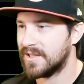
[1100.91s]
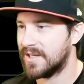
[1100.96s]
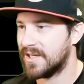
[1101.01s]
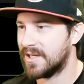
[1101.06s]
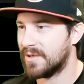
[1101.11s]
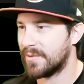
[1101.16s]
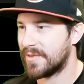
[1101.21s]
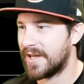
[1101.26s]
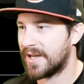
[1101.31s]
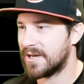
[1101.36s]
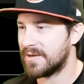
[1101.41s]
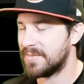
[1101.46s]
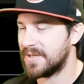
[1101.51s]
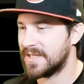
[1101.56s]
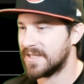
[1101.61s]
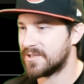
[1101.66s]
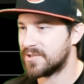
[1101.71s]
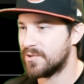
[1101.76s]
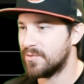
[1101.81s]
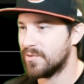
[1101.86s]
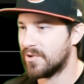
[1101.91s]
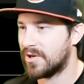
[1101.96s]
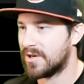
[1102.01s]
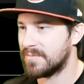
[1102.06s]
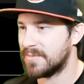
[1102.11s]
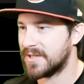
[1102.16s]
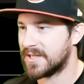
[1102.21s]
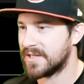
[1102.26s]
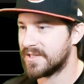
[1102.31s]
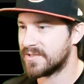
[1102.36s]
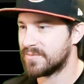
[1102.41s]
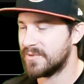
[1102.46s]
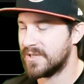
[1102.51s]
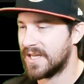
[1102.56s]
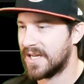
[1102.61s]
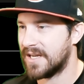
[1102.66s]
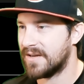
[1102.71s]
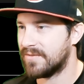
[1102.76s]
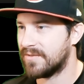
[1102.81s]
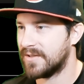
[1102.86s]
without it being too long, because we
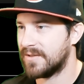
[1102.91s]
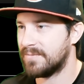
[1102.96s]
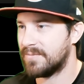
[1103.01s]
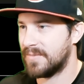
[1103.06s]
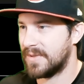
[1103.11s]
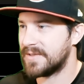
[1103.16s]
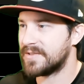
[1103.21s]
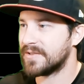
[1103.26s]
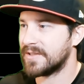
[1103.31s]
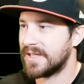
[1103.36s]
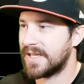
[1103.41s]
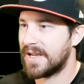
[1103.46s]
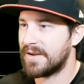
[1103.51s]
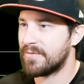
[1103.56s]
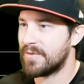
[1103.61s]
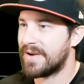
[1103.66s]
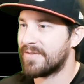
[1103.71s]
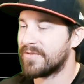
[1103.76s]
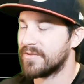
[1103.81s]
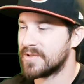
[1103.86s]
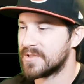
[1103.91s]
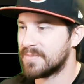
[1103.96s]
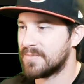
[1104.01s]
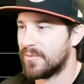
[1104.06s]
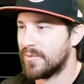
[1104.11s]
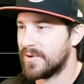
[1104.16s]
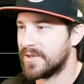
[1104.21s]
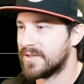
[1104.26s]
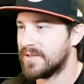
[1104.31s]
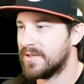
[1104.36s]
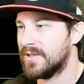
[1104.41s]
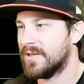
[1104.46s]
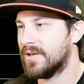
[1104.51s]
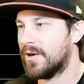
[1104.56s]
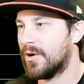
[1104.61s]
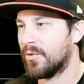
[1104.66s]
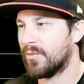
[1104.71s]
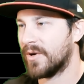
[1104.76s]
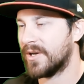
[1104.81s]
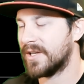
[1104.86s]
have basically a reference point
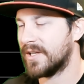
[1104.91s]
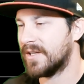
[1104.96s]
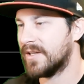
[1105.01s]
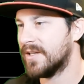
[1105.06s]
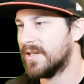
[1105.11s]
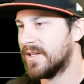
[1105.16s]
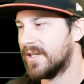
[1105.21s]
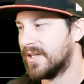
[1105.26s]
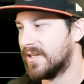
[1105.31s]
already,